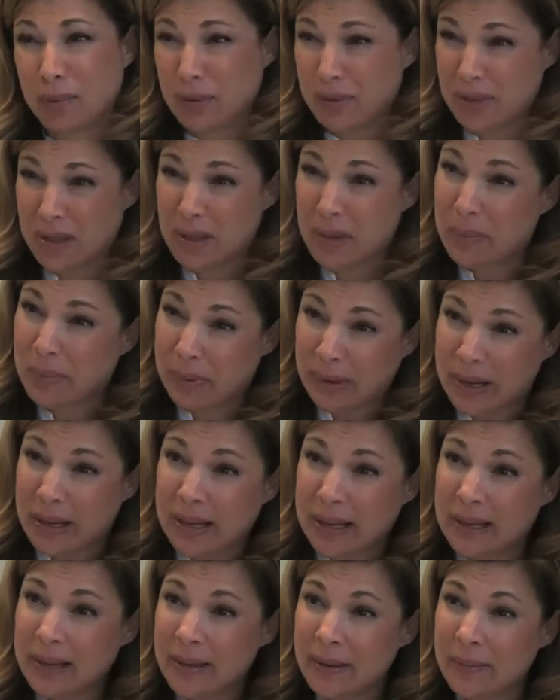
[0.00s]
a bruising the
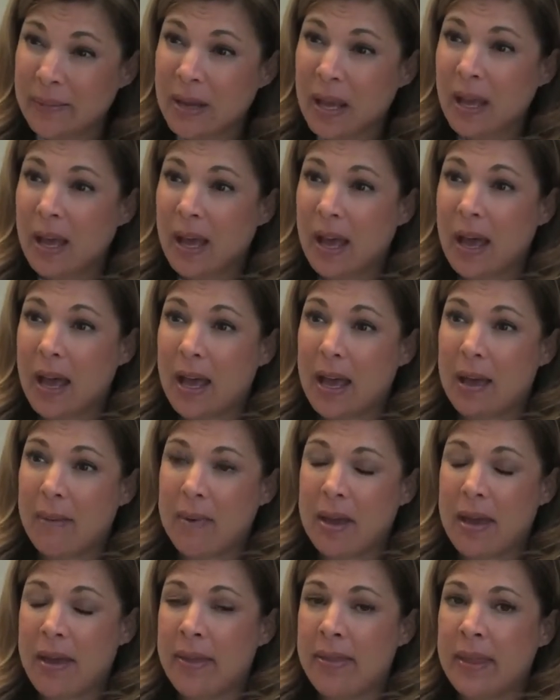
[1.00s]
brain,
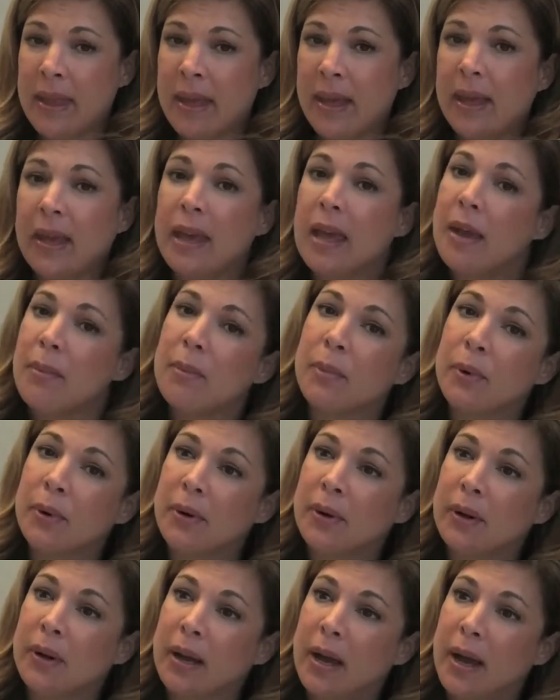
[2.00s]
and they can get
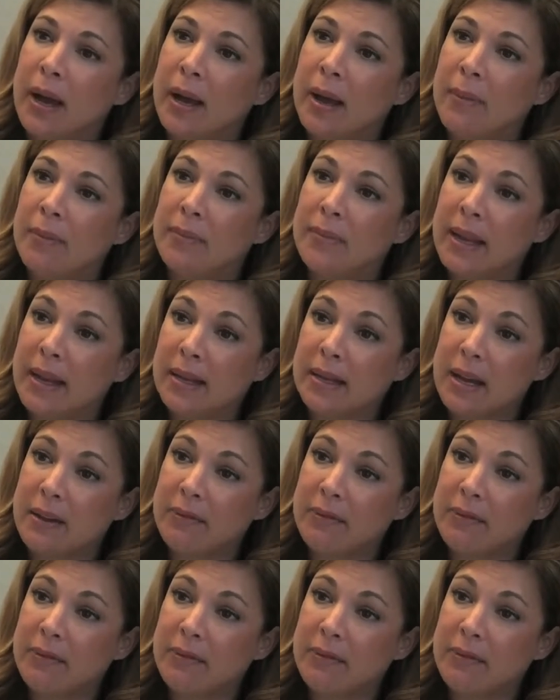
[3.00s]
more, they